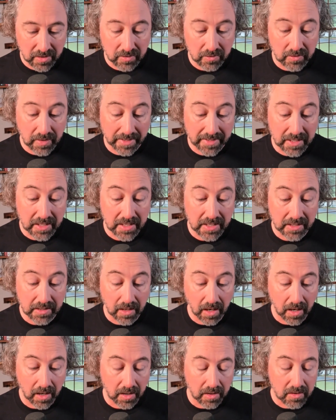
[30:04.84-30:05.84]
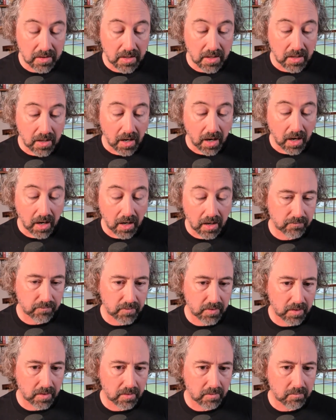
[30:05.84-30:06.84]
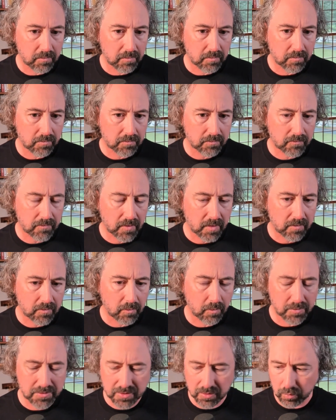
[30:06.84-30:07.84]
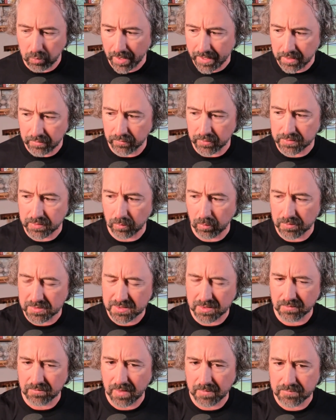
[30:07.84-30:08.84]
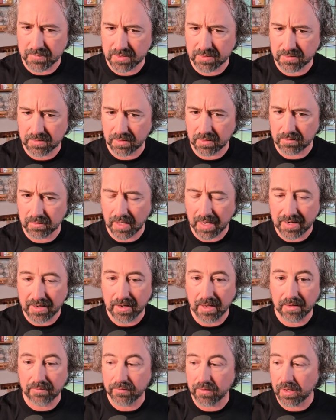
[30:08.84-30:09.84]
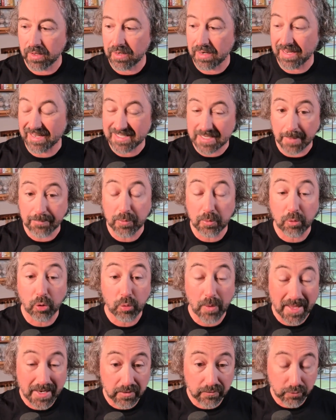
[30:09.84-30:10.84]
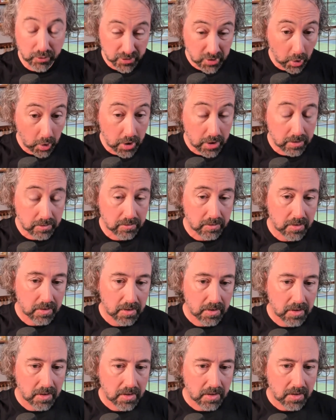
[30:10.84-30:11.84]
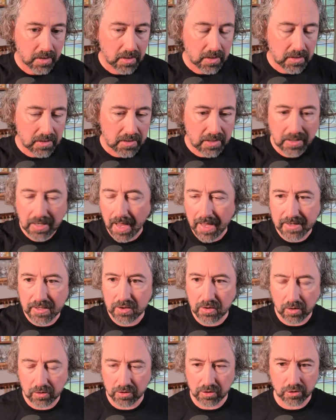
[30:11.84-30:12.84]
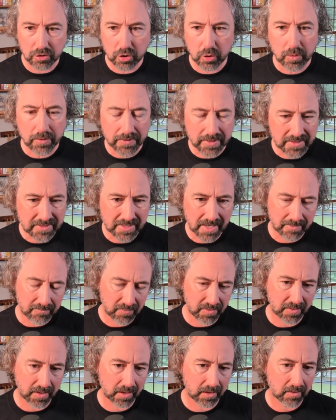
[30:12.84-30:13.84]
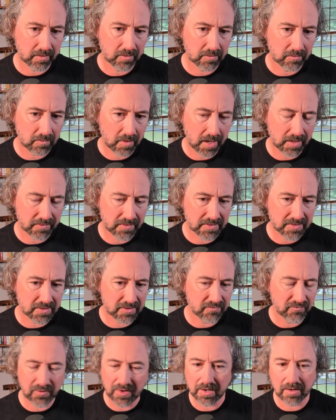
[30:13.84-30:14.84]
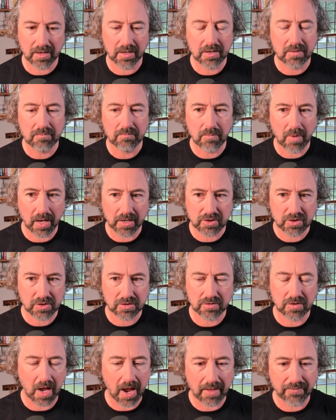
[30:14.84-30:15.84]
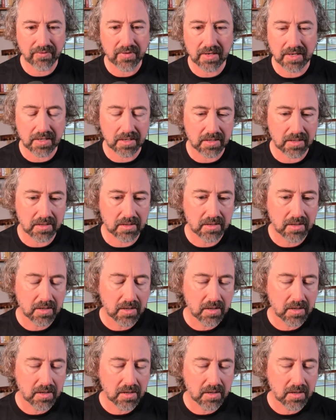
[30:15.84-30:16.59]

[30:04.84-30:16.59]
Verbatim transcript: like getting uh uh the what was the rate of return? What's the just an, an acceptable rate of return? You kind of you're doing the same thing, right? This is very much not the